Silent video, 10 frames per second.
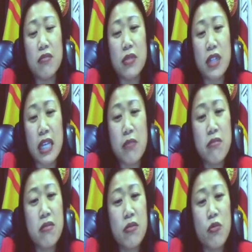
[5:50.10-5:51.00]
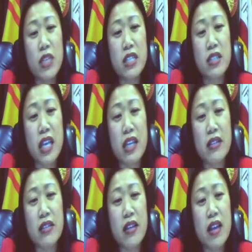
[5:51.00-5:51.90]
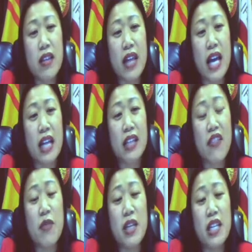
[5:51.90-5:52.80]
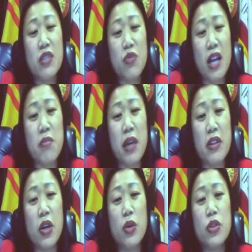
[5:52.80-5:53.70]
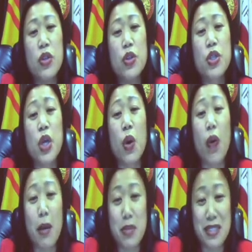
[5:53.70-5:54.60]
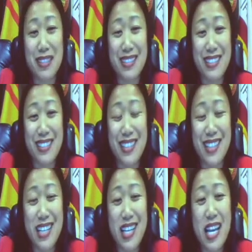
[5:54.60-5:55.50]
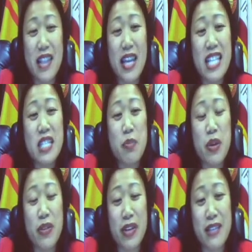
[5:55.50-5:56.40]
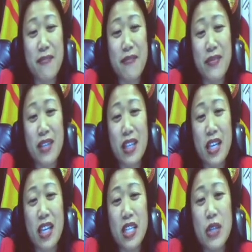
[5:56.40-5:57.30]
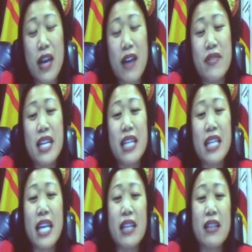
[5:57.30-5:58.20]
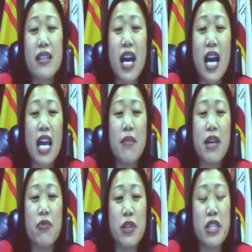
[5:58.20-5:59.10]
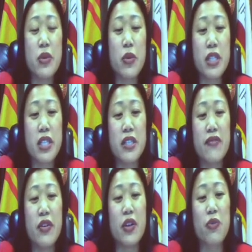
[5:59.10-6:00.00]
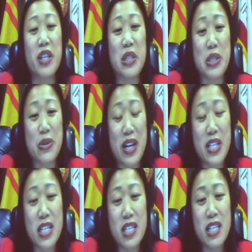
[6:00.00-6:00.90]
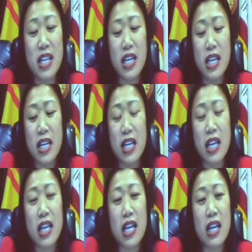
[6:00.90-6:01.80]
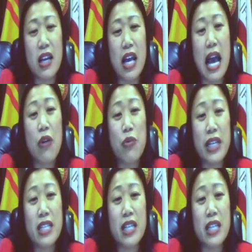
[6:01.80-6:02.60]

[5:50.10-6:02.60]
theme, which says that government is run by those who show up. In that spirit, you have dedicated time and resources to voter registration, outreach,